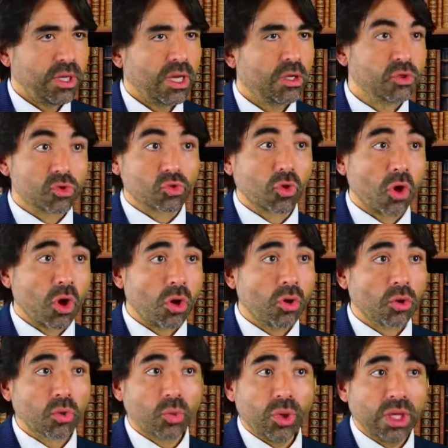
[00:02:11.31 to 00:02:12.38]
how
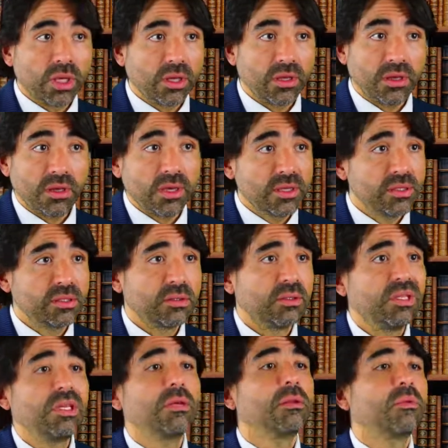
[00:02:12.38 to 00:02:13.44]
strong or weak he is to
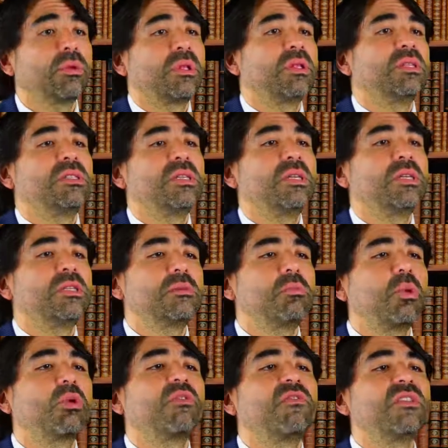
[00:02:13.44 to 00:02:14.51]
deal with the disease
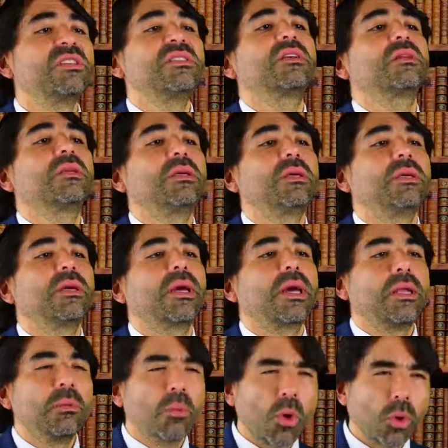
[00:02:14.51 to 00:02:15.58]
both physically
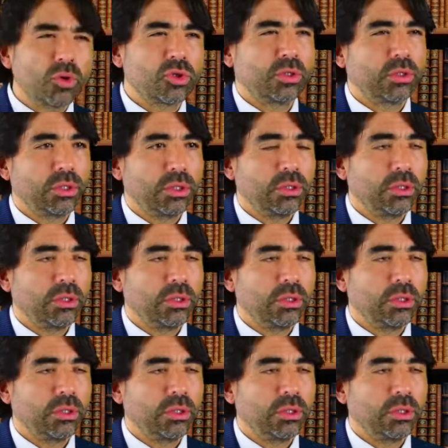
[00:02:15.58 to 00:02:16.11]
and emotionally.